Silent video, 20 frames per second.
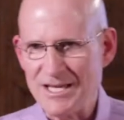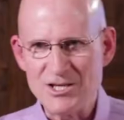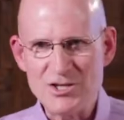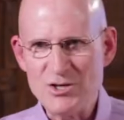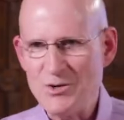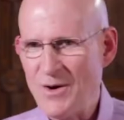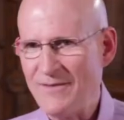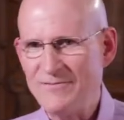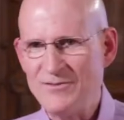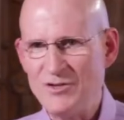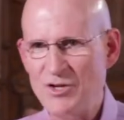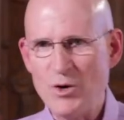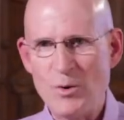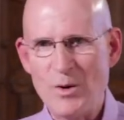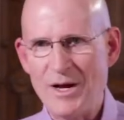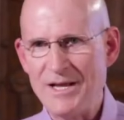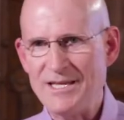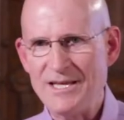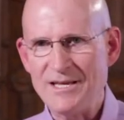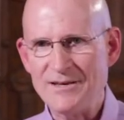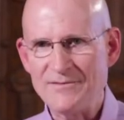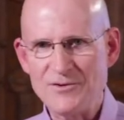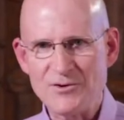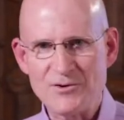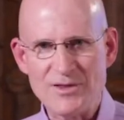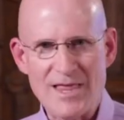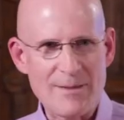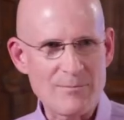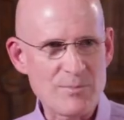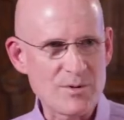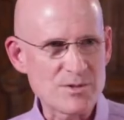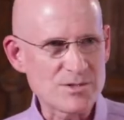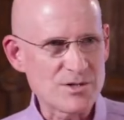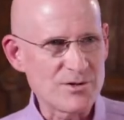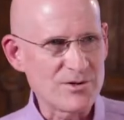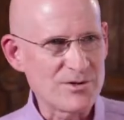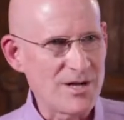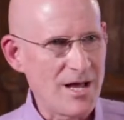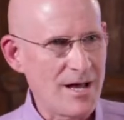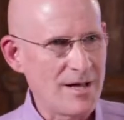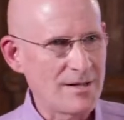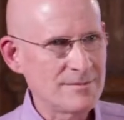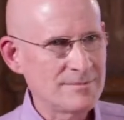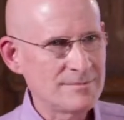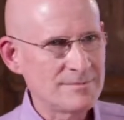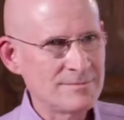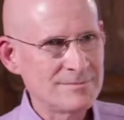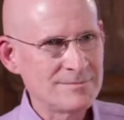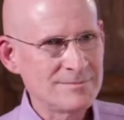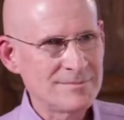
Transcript: You have no idea if you're that person or not.